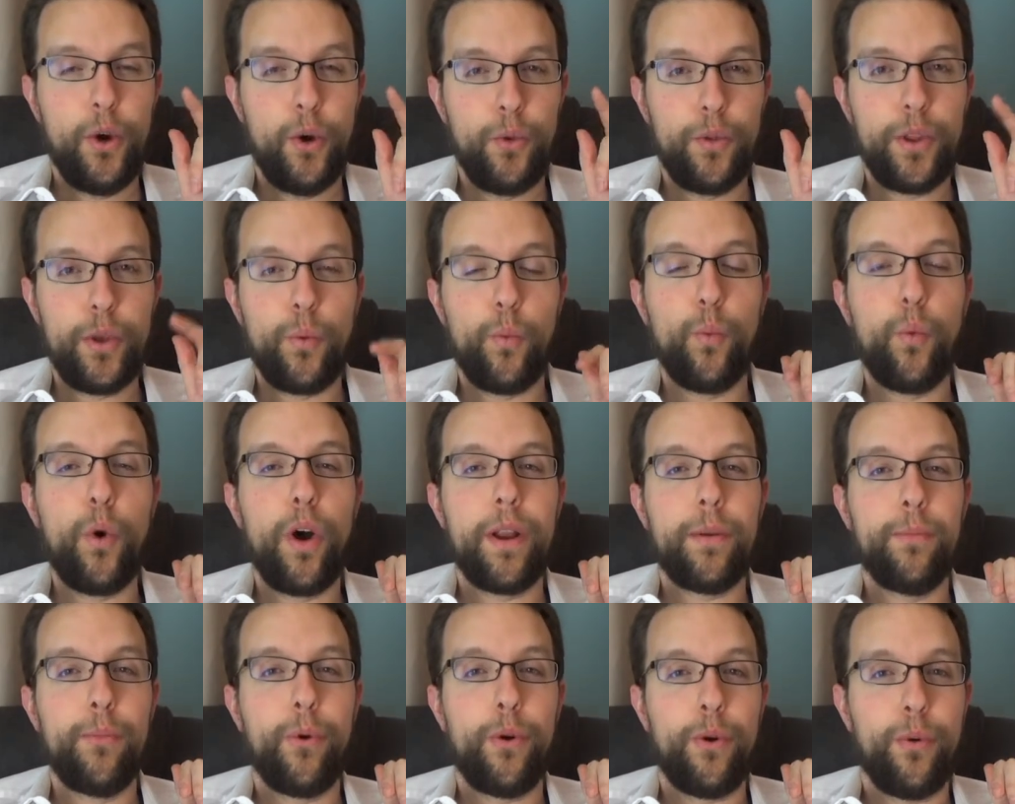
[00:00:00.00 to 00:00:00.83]
Only
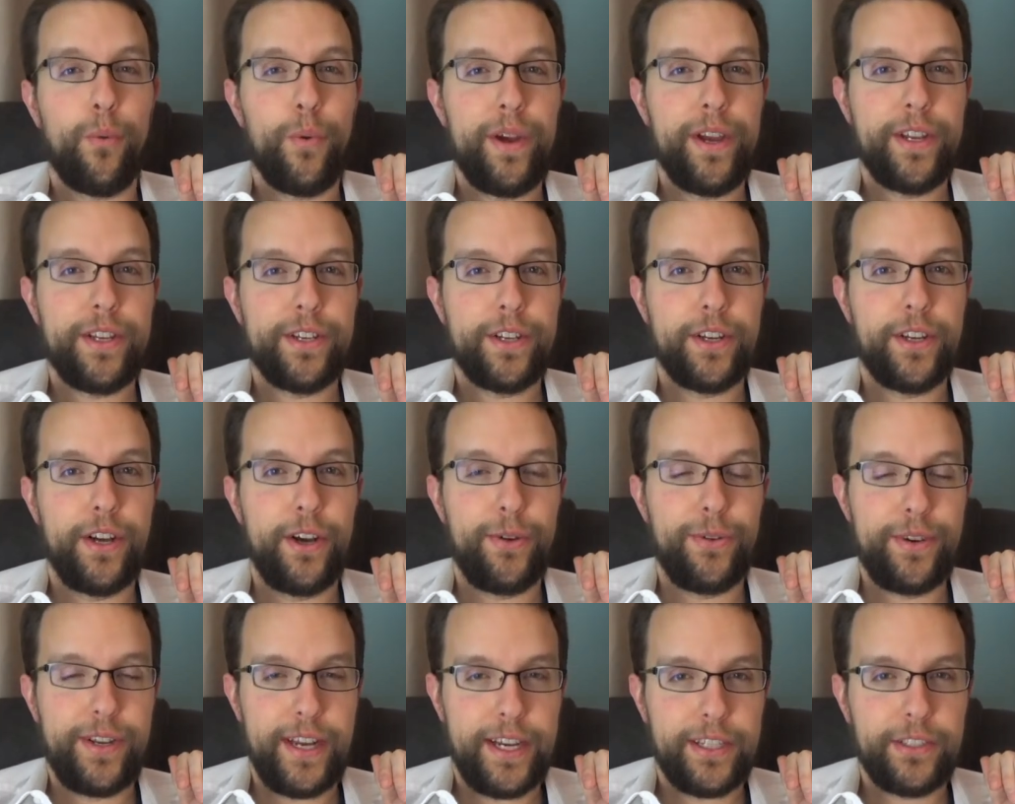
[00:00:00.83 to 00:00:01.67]
one more week to
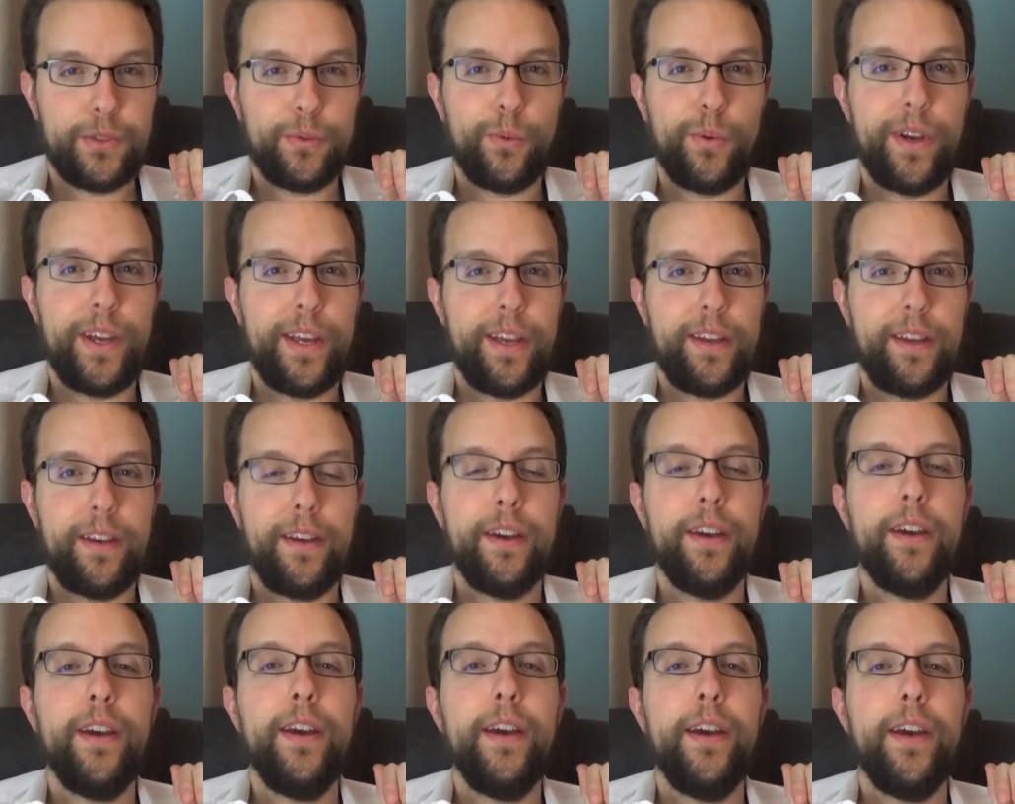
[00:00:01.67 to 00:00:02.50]
go. Next week
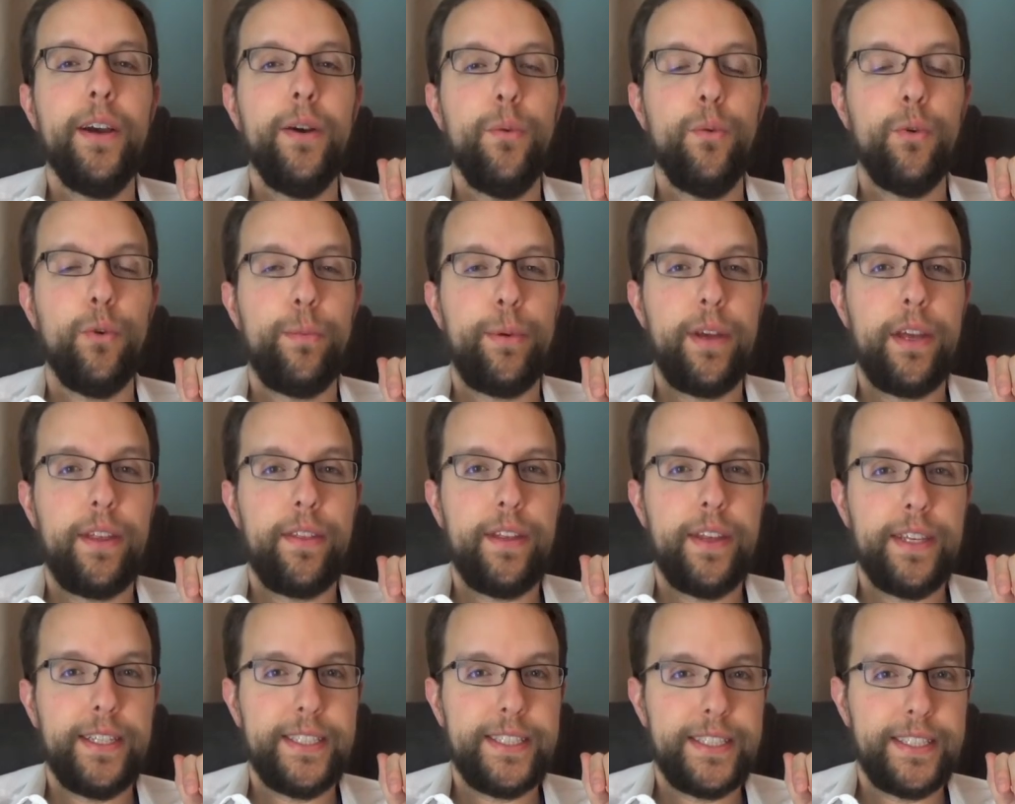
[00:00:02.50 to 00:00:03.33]
will be
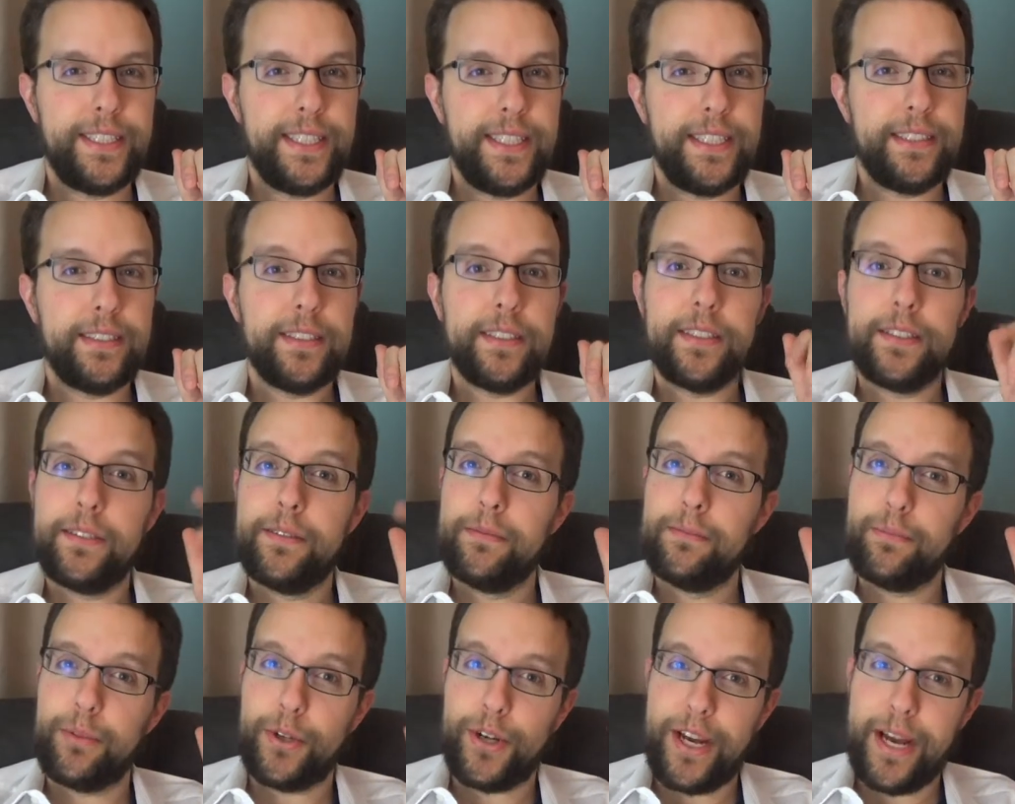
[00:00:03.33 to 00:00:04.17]
the
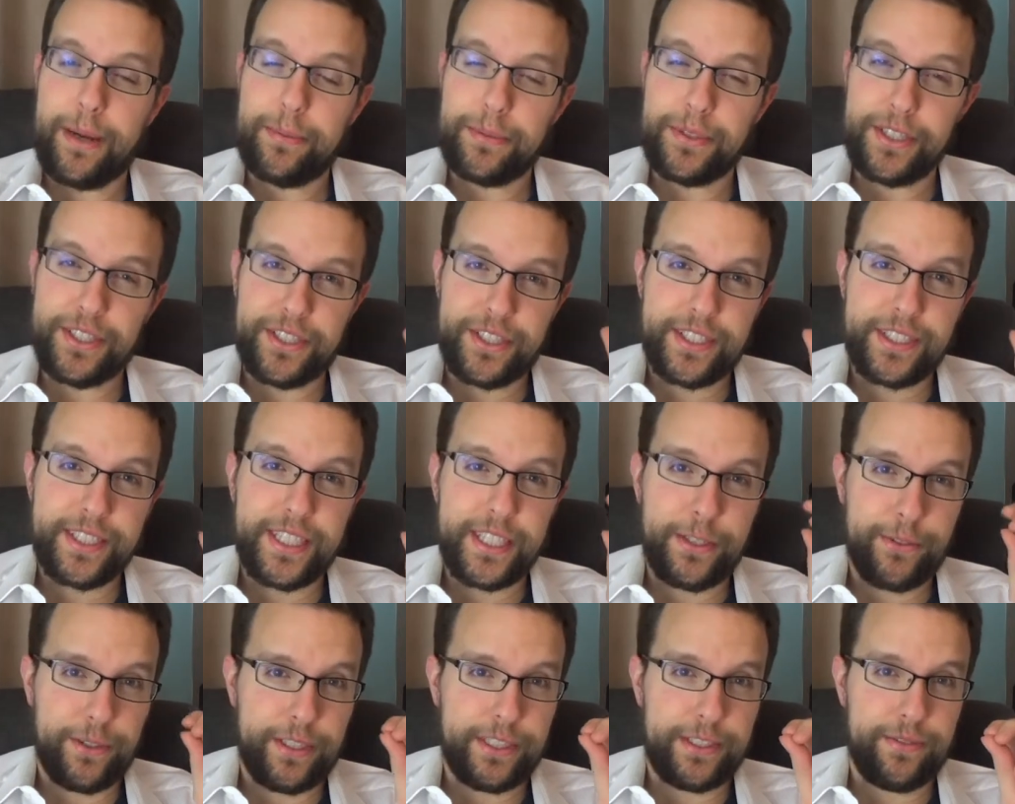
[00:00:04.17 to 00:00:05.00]
season, perhaps the
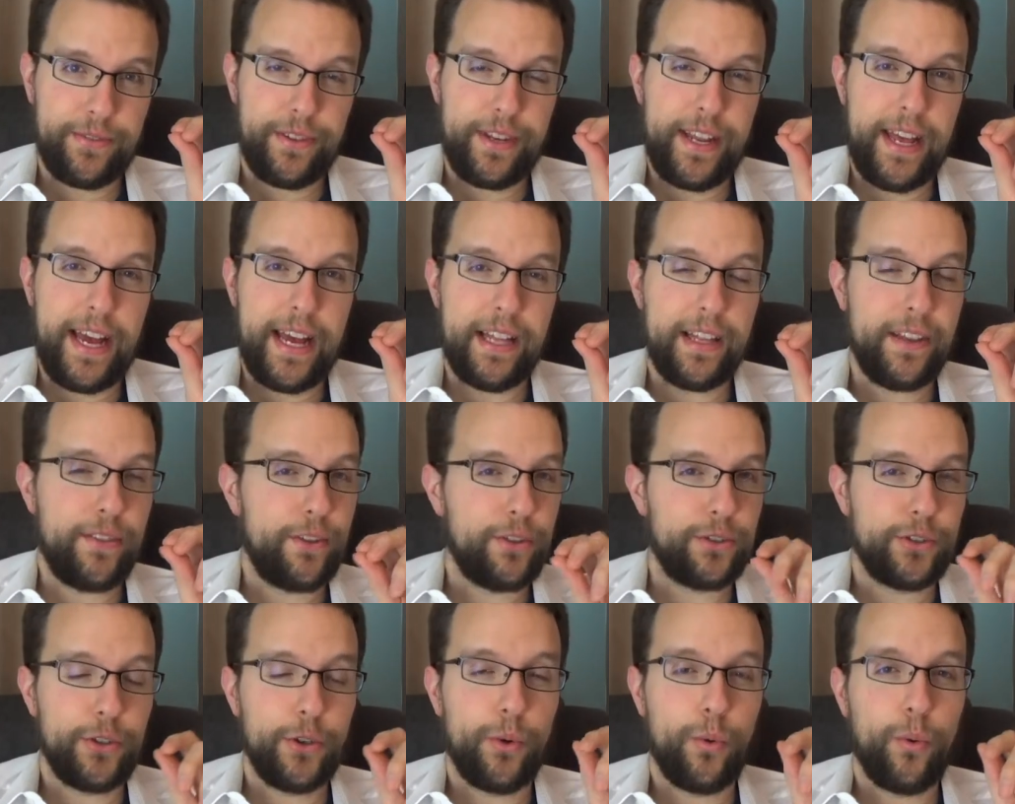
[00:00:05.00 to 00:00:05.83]
series finale.
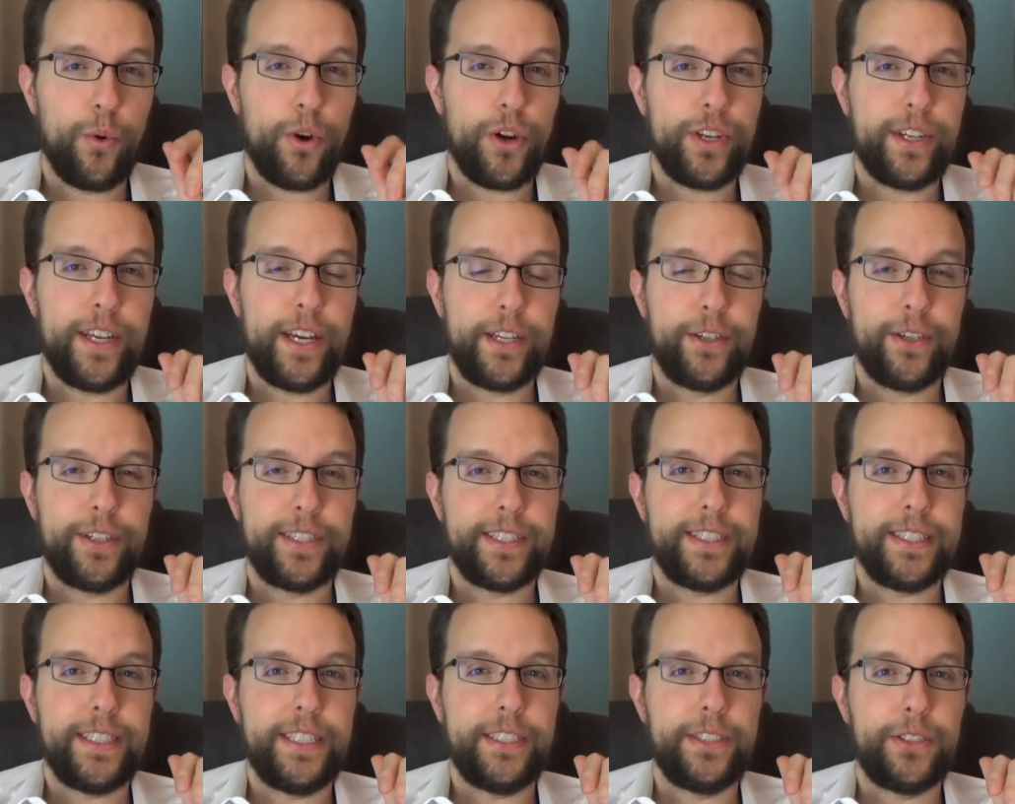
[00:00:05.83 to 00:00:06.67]
There's no word yet on
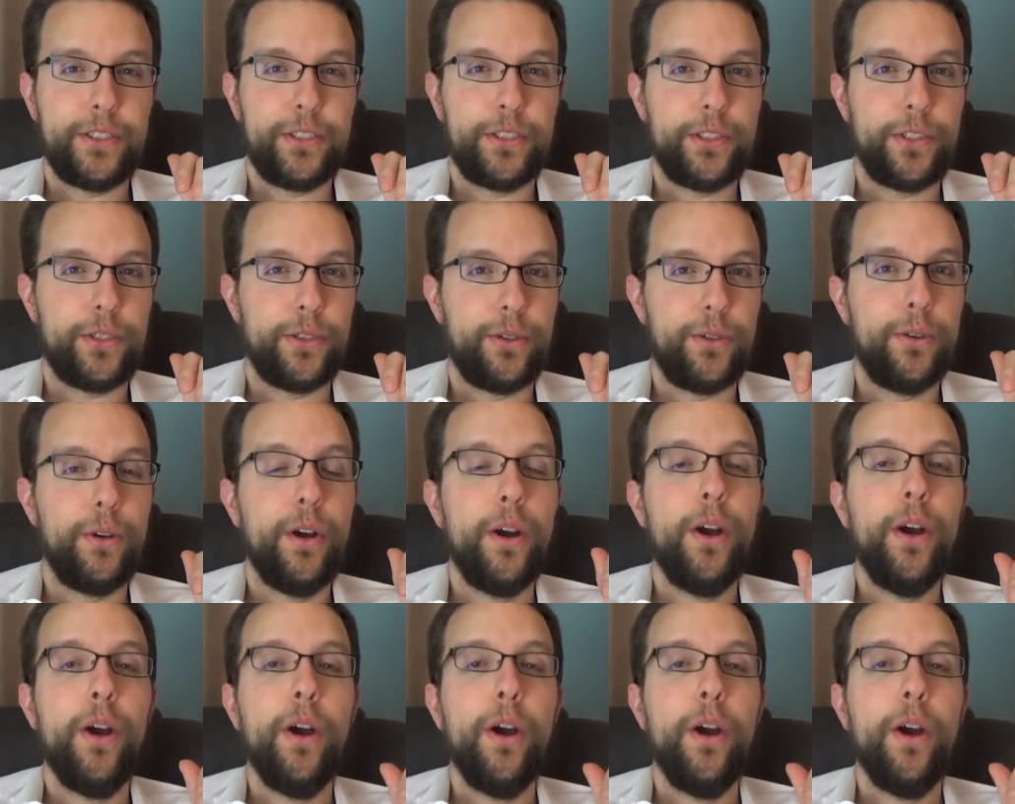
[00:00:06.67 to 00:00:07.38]
a season 2